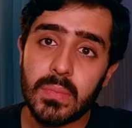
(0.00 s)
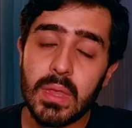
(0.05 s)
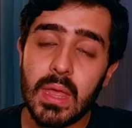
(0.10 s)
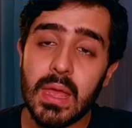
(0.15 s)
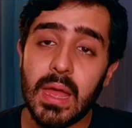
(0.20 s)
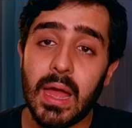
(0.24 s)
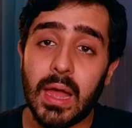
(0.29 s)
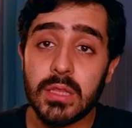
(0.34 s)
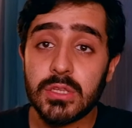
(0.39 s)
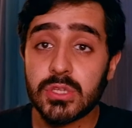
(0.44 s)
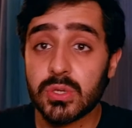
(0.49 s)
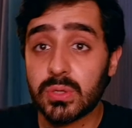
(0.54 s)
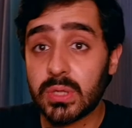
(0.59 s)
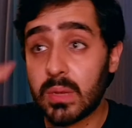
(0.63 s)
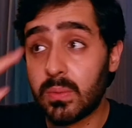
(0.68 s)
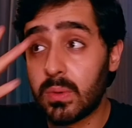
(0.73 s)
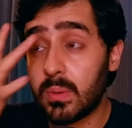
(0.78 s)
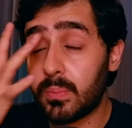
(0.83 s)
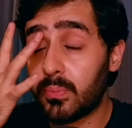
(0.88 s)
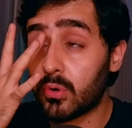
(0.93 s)
And so they
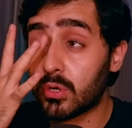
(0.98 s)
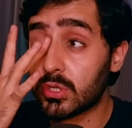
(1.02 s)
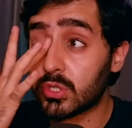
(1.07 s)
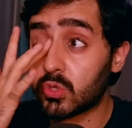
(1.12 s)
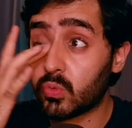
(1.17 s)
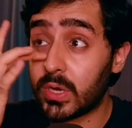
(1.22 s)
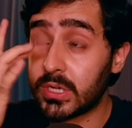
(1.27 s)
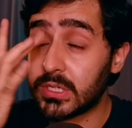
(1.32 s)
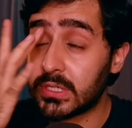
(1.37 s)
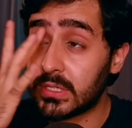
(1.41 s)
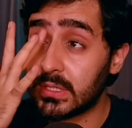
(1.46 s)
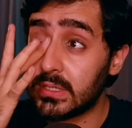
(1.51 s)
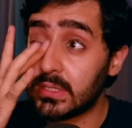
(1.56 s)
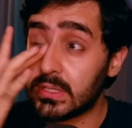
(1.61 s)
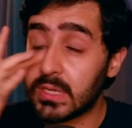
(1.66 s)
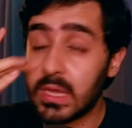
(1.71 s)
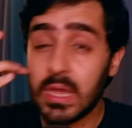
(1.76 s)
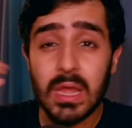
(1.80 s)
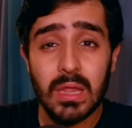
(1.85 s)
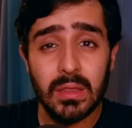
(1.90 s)
will pose questions,
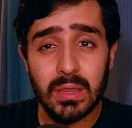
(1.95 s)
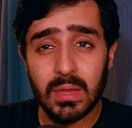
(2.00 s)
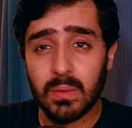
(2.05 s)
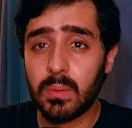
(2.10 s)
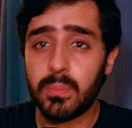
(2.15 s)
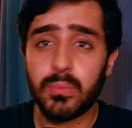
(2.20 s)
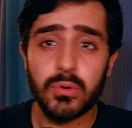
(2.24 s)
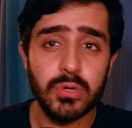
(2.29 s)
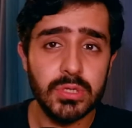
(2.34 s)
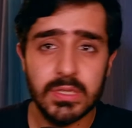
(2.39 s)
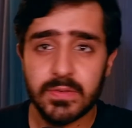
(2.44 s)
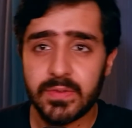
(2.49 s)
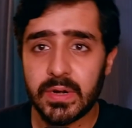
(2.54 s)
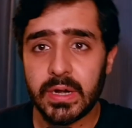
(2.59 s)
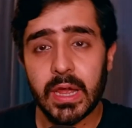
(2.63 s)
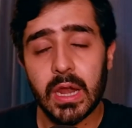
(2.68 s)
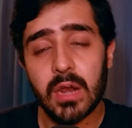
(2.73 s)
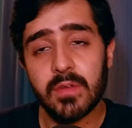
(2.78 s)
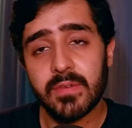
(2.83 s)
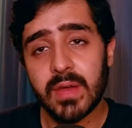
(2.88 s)
they will pose different
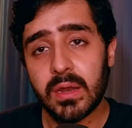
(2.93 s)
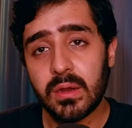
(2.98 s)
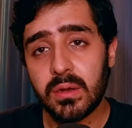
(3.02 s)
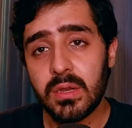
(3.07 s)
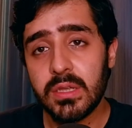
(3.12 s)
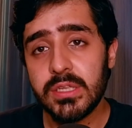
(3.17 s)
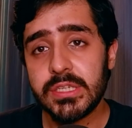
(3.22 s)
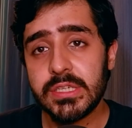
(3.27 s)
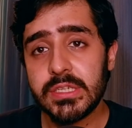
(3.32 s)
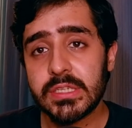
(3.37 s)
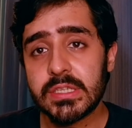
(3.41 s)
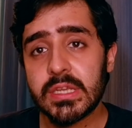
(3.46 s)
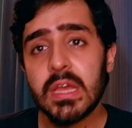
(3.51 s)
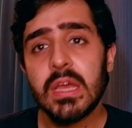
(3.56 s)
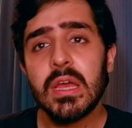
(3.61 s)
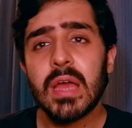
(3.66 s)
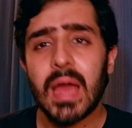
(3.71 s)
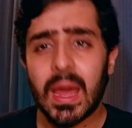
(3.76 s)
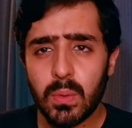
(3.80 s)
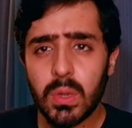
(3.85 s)
kind of analogies,
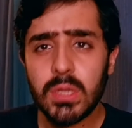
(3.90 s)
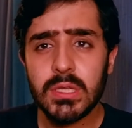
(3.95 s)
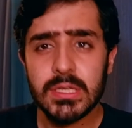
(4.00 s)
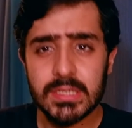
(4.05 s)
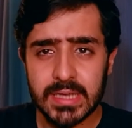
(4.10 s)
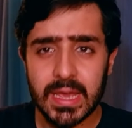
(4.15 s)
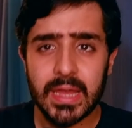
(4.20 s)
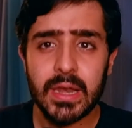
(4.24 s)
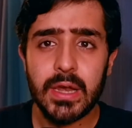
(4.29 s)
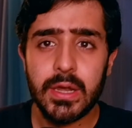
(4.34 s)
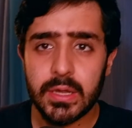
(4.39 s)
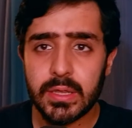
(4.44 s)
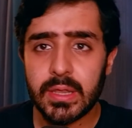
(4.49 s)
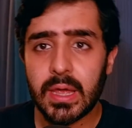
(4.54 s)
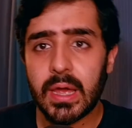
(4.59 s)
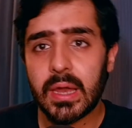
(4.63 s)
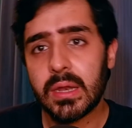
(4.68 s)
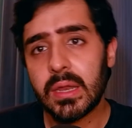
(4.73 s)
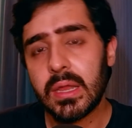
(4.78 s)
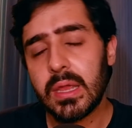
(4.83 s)
and we'll just get into
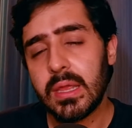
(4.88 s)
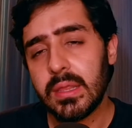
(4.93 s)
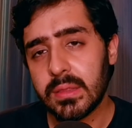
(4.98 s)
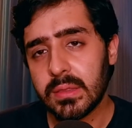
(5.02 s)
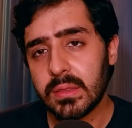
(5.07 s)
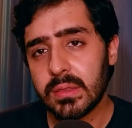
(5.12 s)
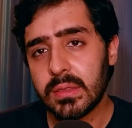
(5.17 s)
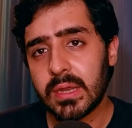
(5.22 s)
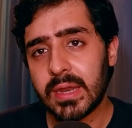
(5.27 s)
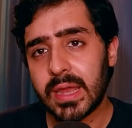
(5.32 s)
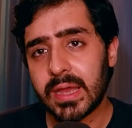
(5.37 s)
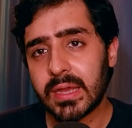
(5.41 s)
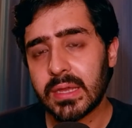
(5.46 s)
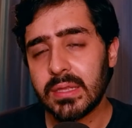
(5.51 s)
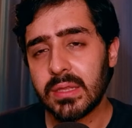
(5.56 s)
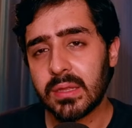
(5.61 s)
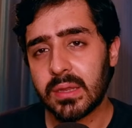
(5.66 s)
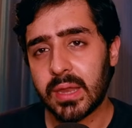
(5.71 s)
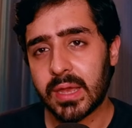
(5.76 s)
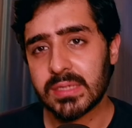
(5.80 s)
that in
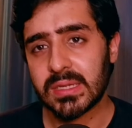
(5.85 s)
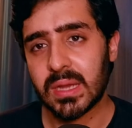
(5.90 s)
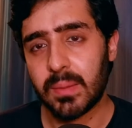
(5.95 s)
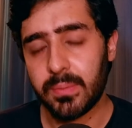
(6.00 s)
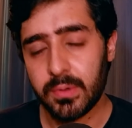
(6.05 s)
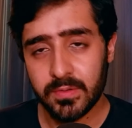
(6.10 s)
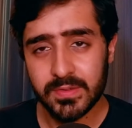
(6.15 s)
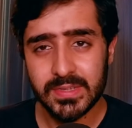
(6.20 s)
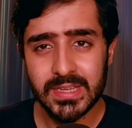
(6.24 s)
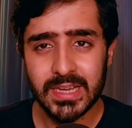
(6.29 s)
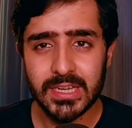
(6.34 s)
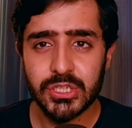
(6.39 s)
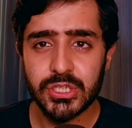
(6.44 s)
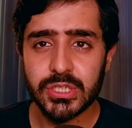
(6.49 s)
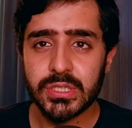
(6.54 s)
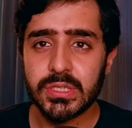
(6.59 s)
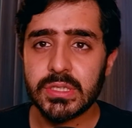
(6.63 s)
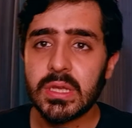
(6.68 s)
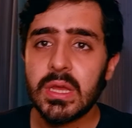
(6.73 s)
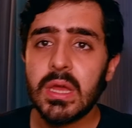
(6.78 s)
the next couple of
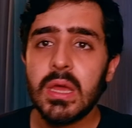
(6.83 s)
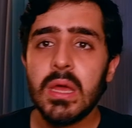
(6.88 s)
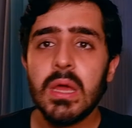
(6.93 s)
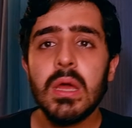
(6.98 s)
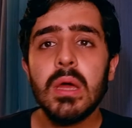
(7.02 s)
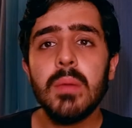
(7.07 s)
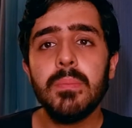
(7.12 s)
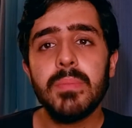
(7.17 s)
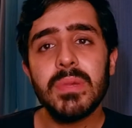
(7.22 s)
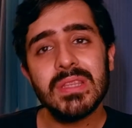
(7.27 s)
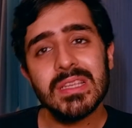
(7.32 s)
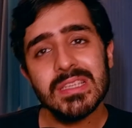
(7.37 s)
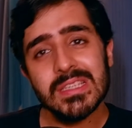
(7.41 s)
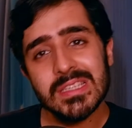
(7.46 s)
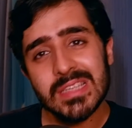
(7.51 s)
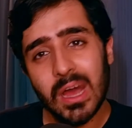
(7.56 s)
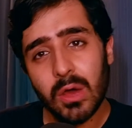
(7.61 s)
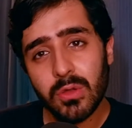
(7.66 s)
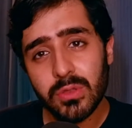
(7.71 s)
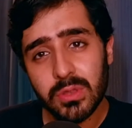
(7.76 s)
sections. But this is
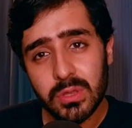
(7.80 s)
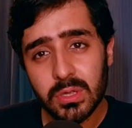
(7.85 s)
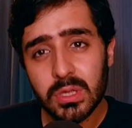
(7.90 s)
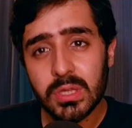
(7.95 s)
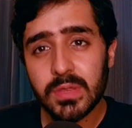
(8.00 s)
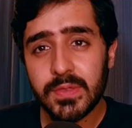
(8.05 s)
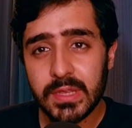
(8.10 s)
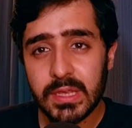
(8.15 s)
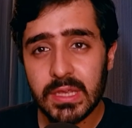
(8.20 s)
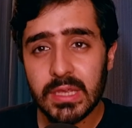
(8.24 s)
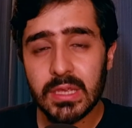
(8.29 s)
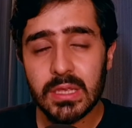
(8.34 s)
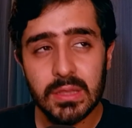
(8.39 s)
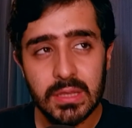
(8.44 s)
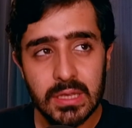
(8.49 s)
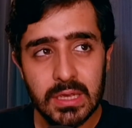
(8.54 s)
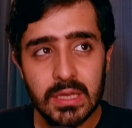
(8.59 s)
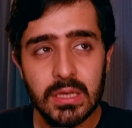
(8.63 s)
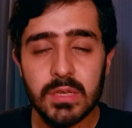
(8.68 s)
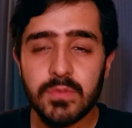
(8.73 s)
how the
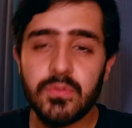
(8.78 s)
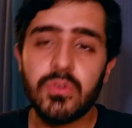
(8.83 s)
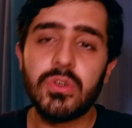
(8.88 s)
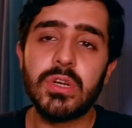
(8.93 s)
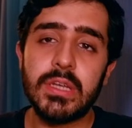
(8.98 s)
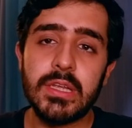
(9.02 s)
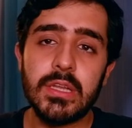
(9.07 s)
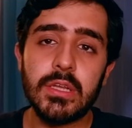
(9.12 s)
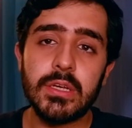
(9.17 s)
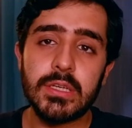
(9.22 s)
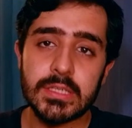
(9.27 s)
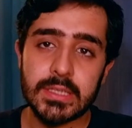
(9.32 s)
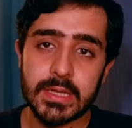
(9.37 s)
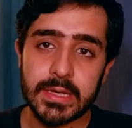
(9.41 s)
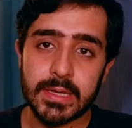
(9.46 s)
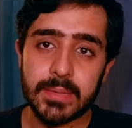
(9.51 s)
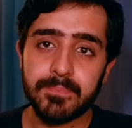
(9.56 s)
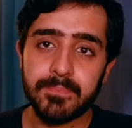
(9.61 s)
interview really looks like.